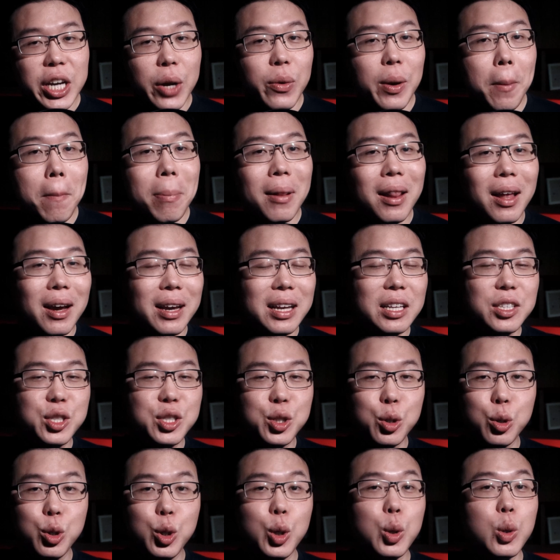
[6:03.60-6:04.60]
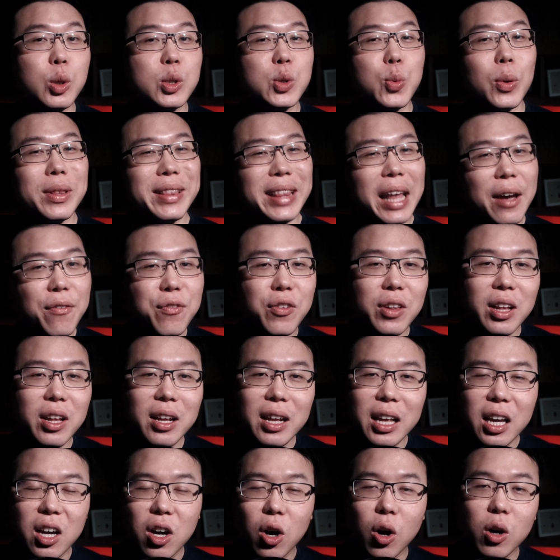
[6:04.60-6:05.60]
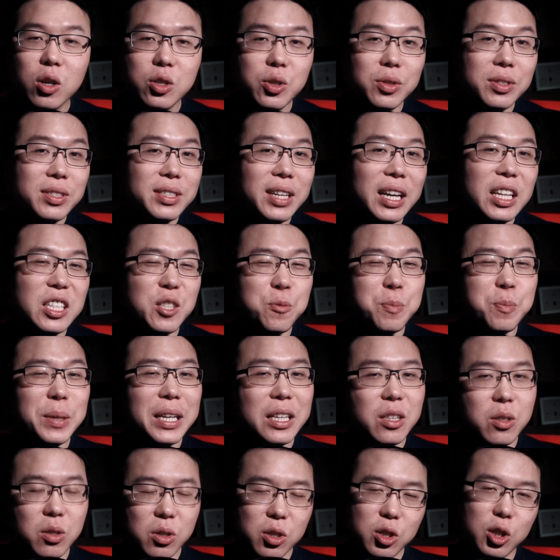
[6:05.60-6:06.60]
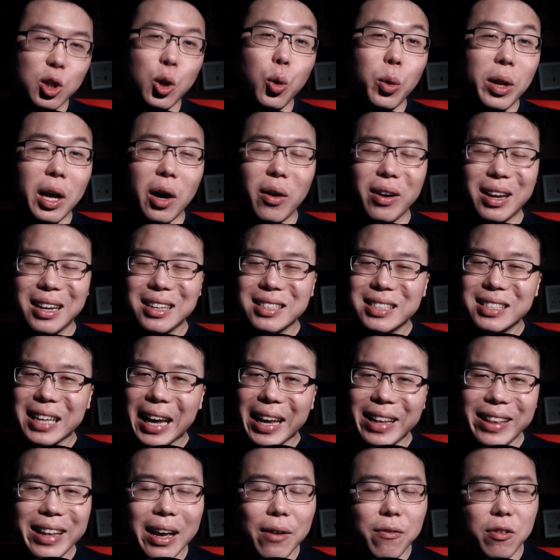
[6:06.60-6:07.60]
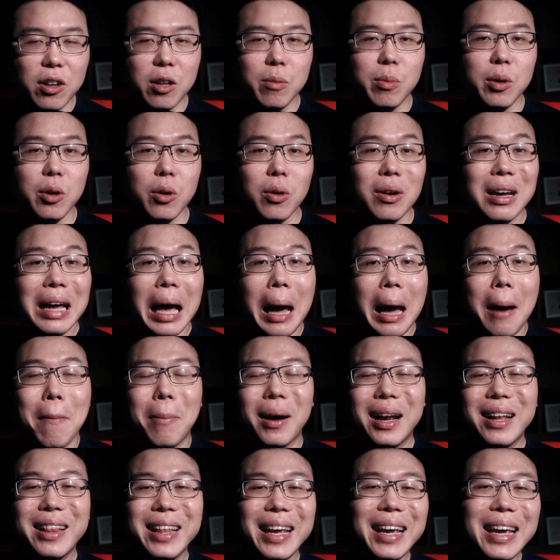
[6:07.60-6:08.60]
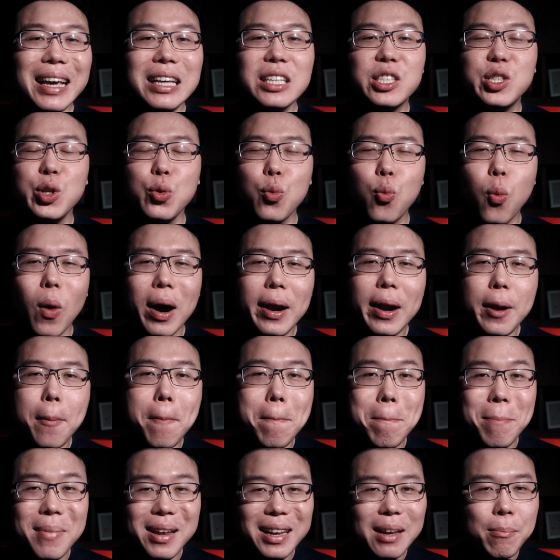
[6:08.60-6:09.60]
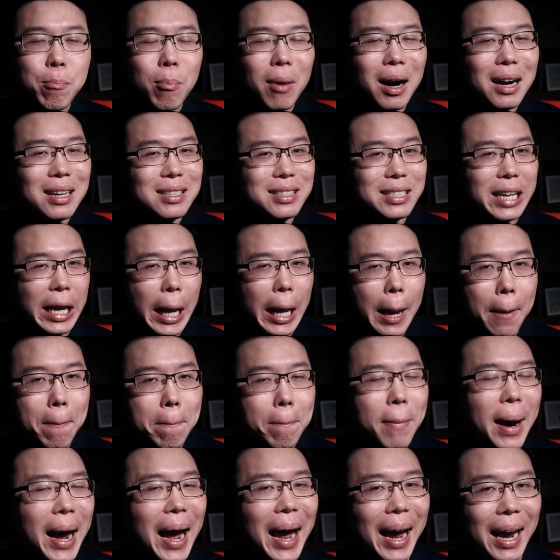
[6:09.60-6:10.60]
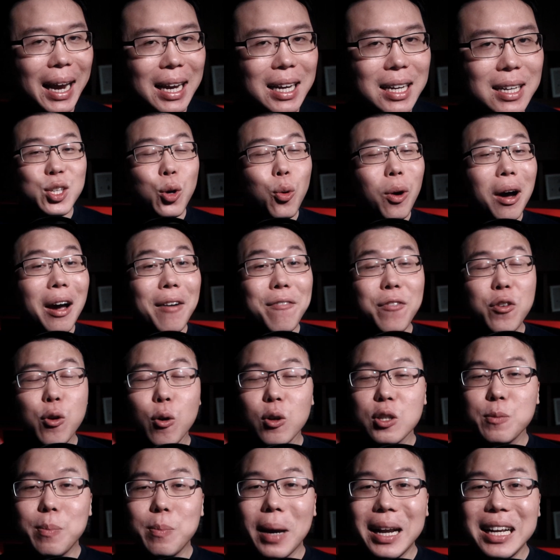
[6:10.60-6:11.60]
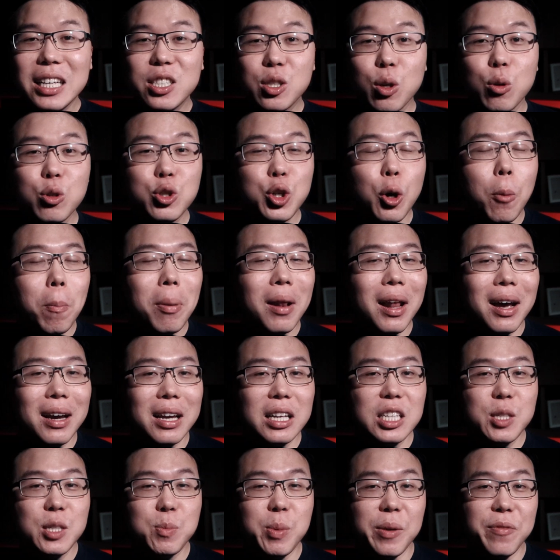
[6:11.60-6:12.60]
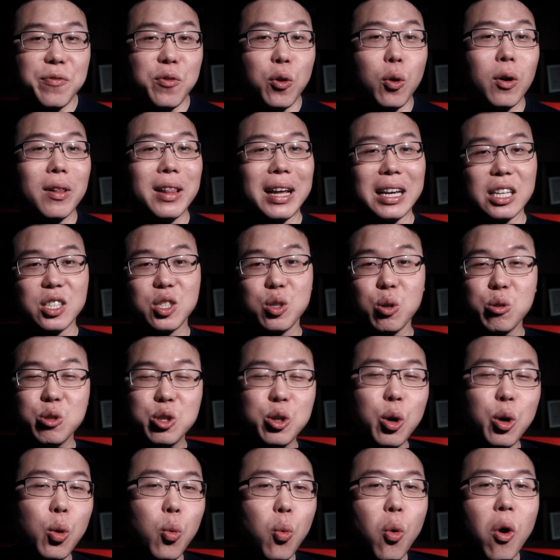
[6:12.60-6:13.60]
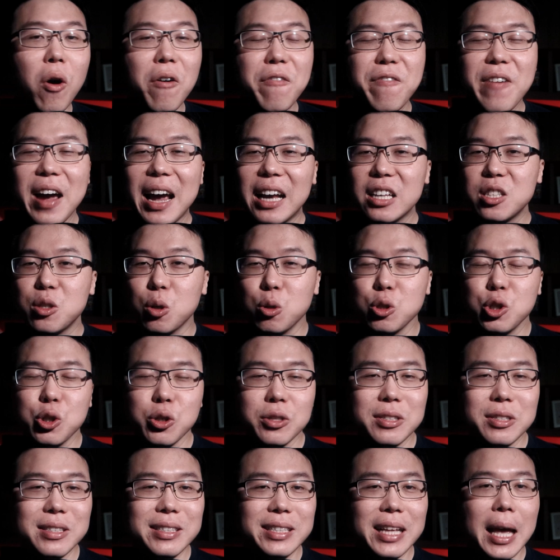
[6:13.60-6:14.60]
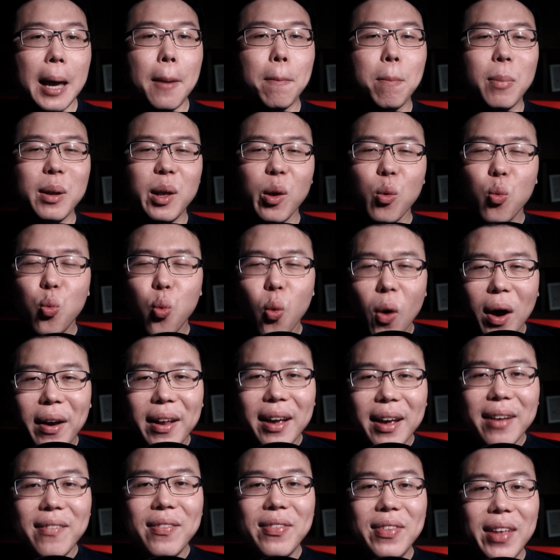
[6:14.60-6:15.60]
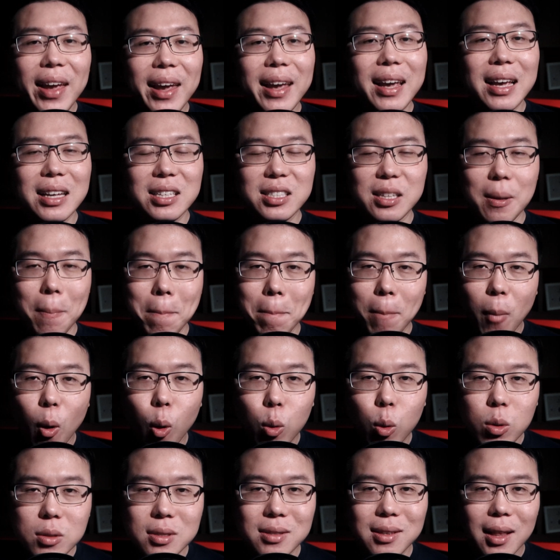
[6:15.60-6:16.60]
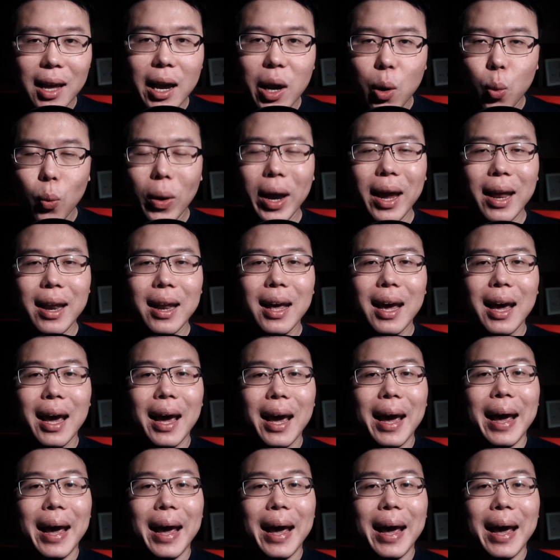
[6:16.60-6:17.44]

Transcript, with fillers: sharing plugins you use will definitely cause your site speed to slow down, it's inevitable. But the thing is, you want to minimize the impact. So I've used many social plugins before like Social Warfare, Social Snap, but the one I think is the most lightweight